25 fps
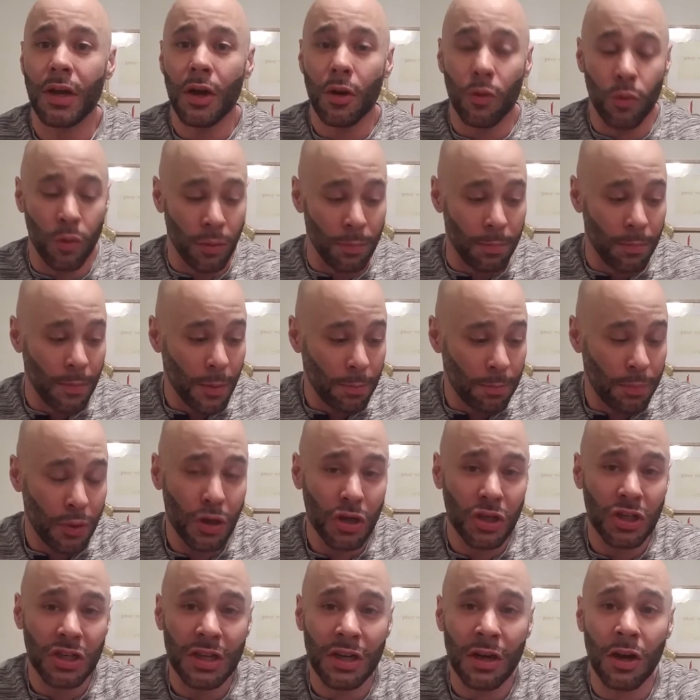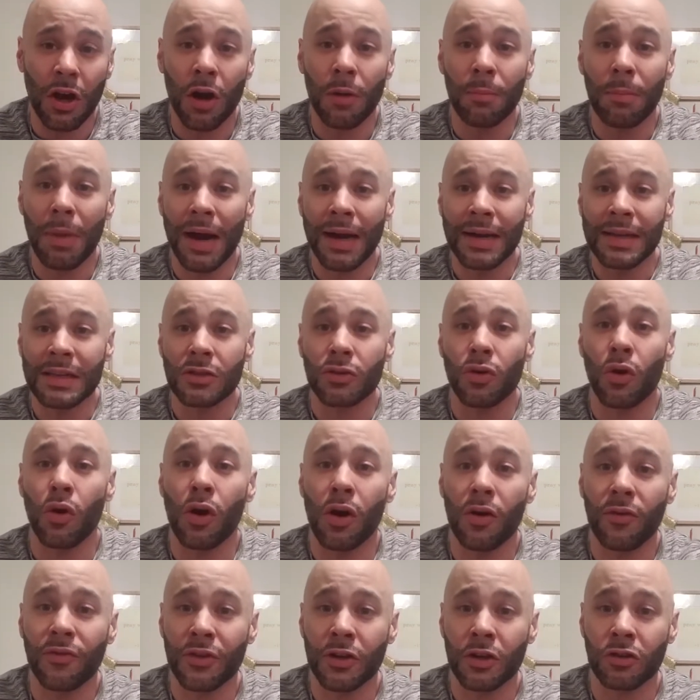We're pushing our bodies
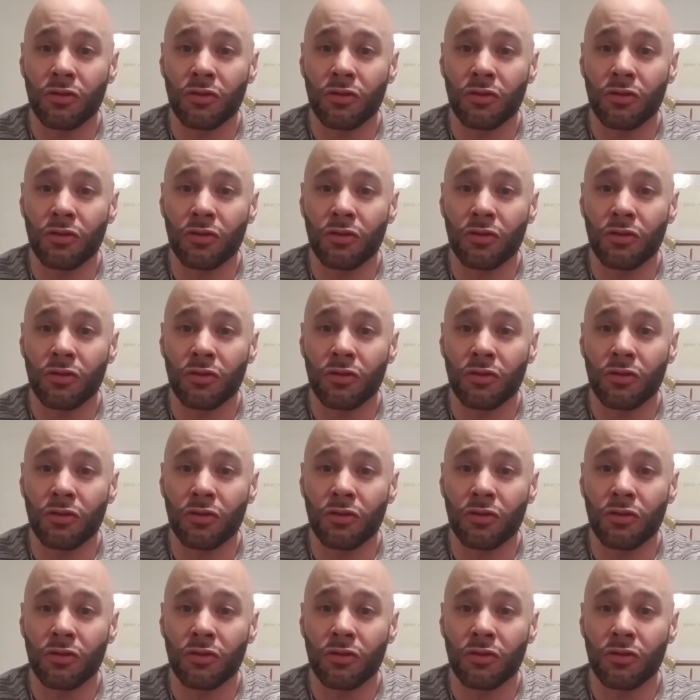off of the